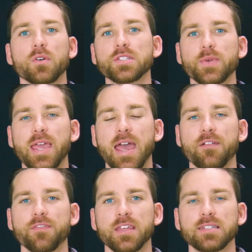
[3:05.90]
Once we
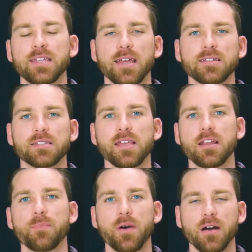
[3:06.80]
have the text set
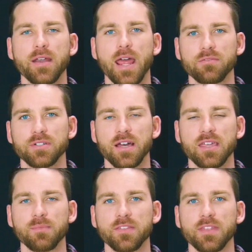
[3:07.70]
up on our
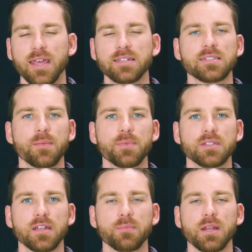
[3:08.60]
document, the next step
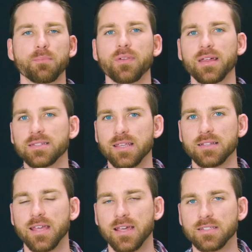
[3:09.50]
is gonna to be to place
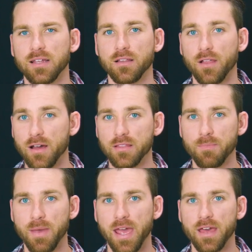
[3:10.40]
that text along
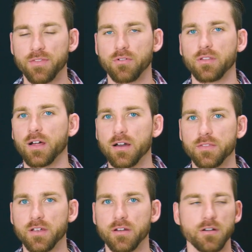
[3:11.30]
the path or
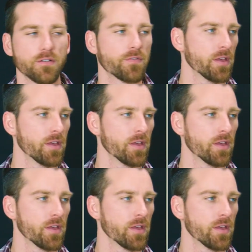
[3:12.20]
along the curve.